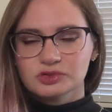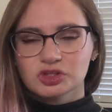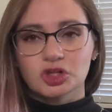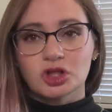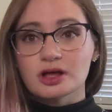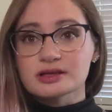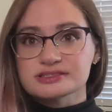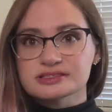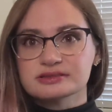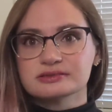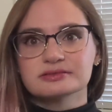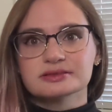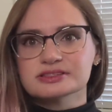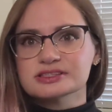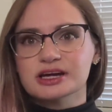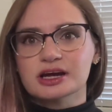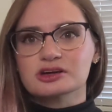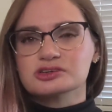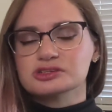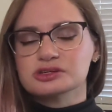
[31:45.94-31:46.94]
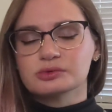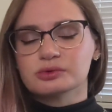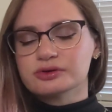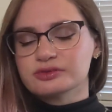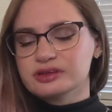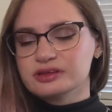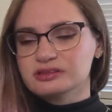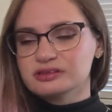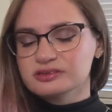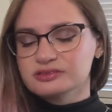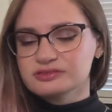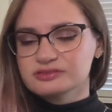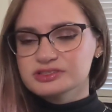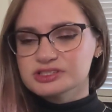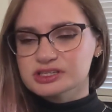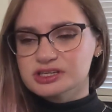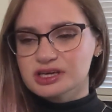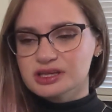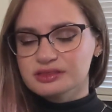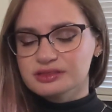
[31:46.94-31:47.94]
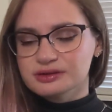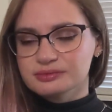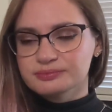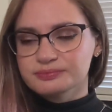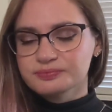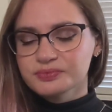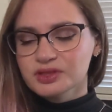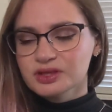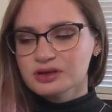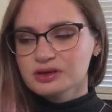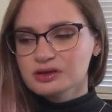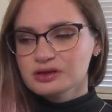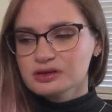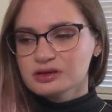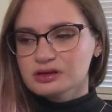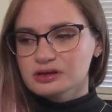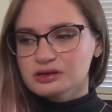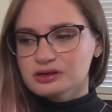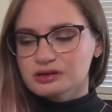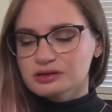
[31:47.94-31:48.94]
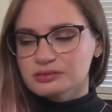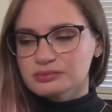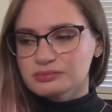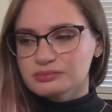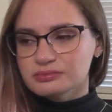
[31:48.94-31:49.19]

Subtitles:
closet is actually where they live to get them. Let